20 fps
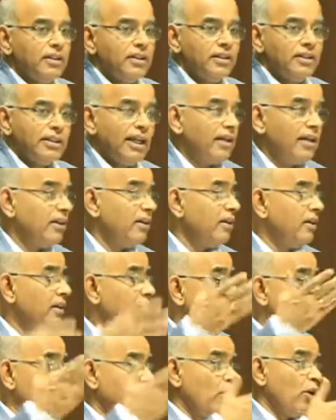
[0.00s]
then
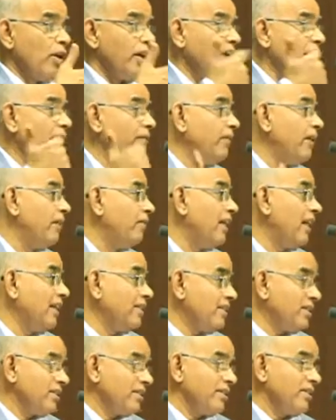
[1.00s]
recording of
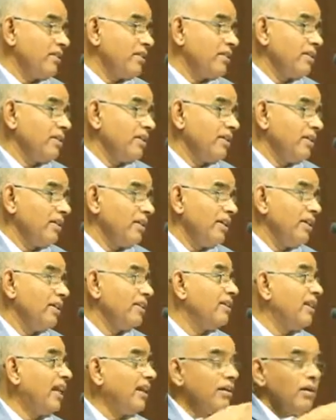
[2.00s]
evidence,
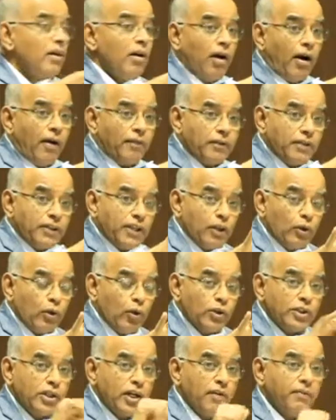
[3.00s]
then after the
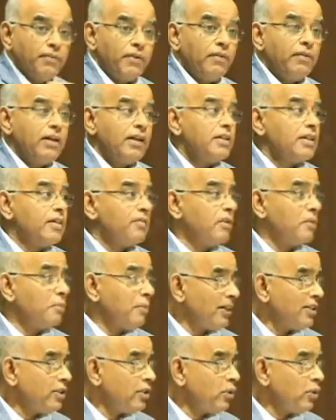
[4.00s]
closure of evidence of the
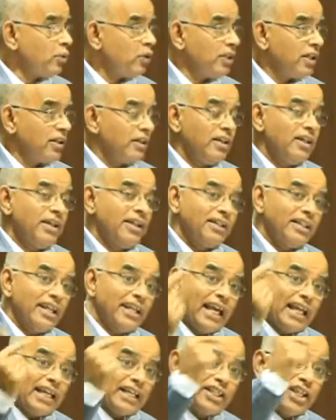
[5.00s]
prosecution, then
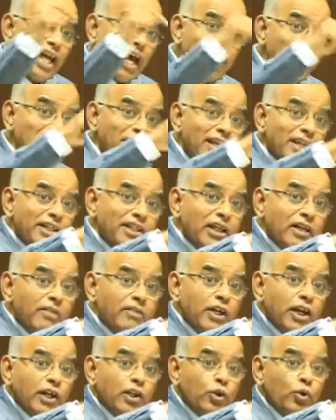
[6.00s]
examination of
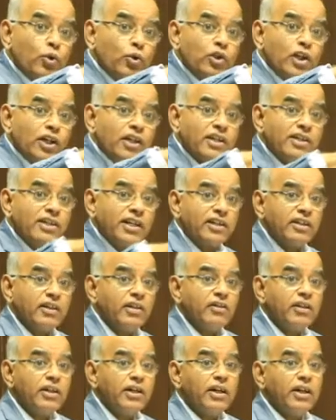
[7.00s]
the accused under
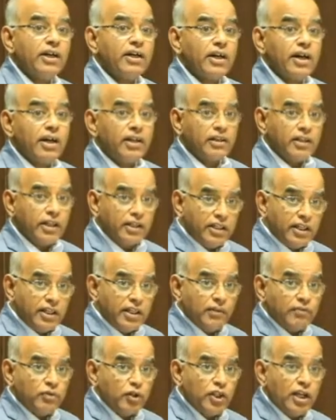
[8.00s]
section 313
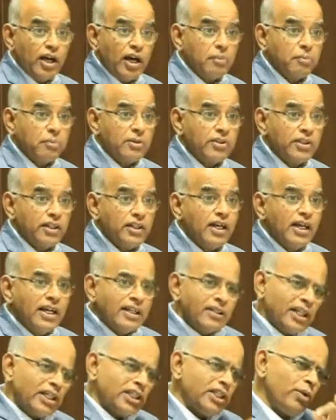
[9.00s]
of CRPC.
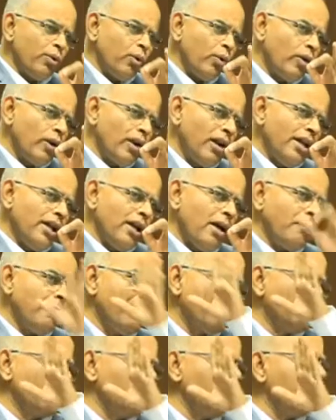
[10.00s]
That is the only
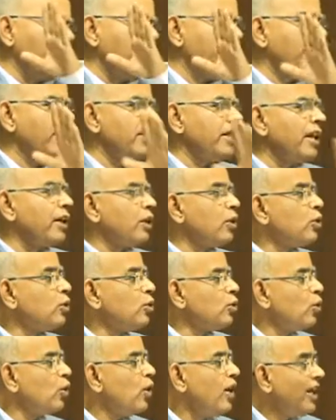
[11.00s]
opportunity for the accused
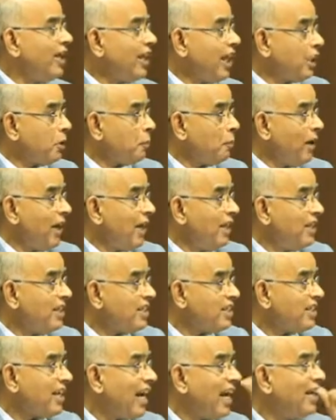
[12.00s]
to explain
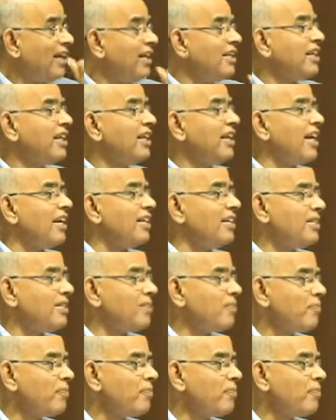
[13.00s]
his stand in the case.